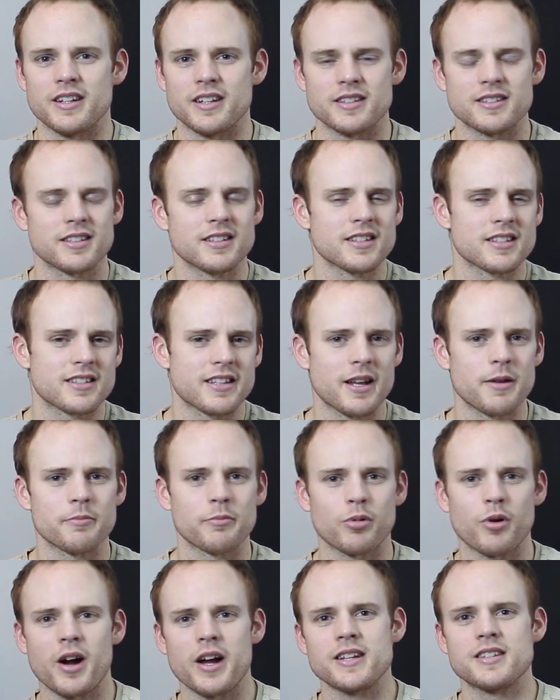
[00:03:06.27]
it's in the
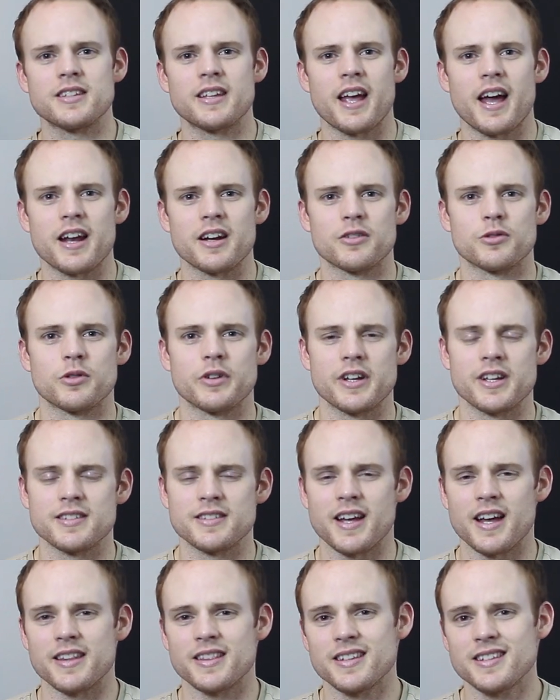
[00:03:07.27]
same price category as
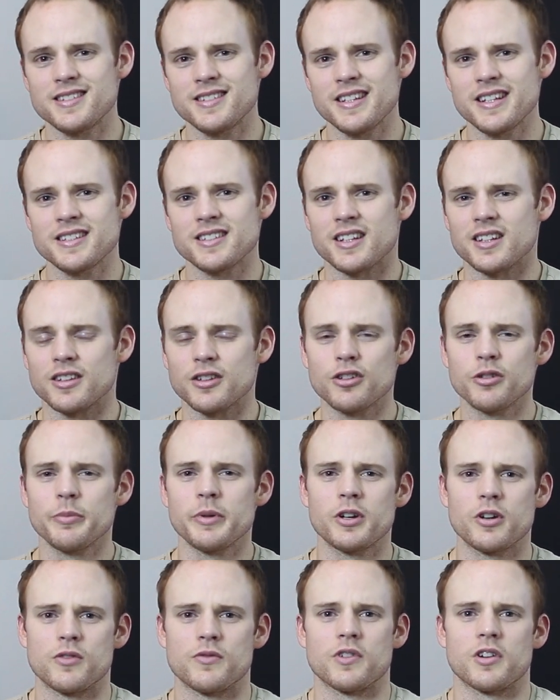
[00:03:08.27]
that, and this thing's a little
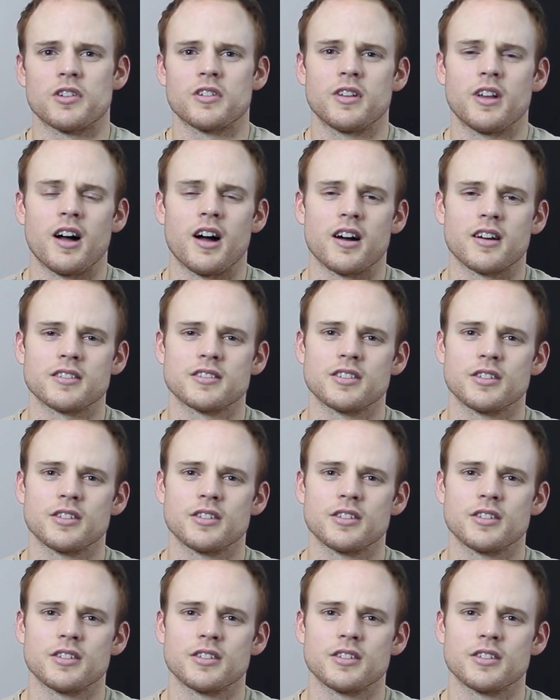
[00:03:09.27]
bit overclocked,